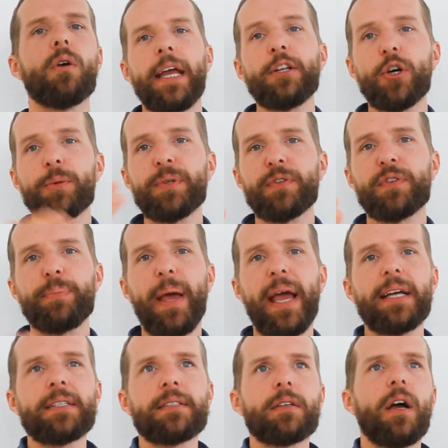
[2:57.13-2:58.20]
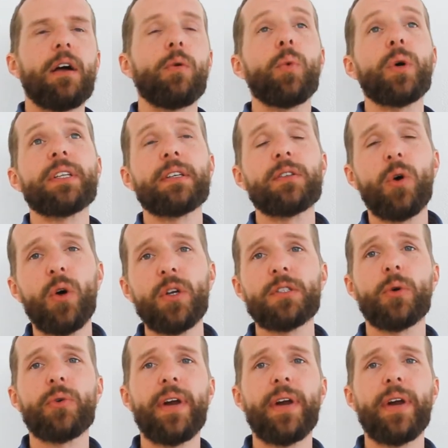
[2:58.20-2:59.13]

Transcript: In terms of specs, what is also